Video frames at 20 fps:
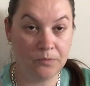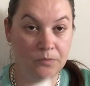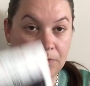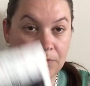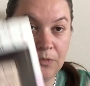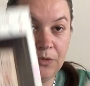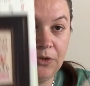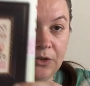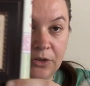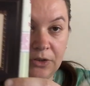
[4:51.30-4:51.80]

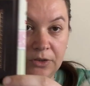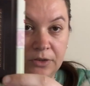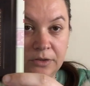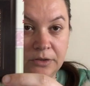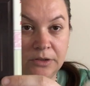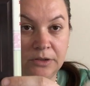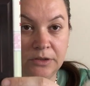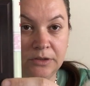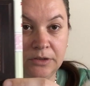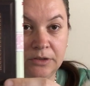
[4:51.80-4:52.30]
So
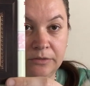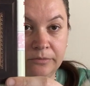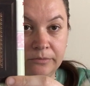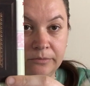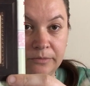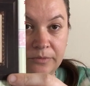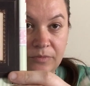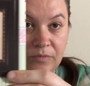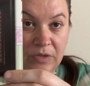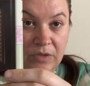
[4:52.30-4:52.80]

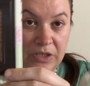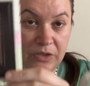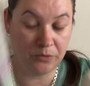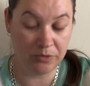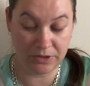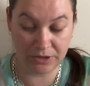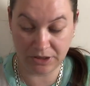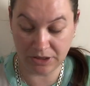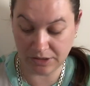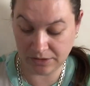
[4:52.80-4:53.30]
that's
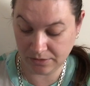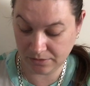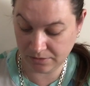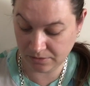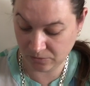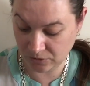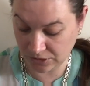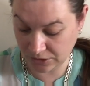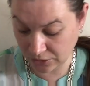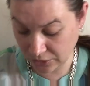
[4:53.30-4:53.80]

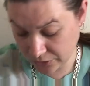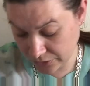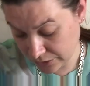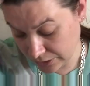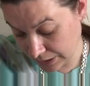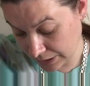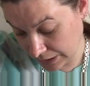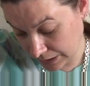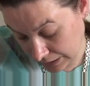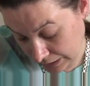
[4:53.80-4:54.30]
what it looks
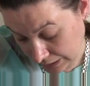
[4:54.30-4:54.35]
like.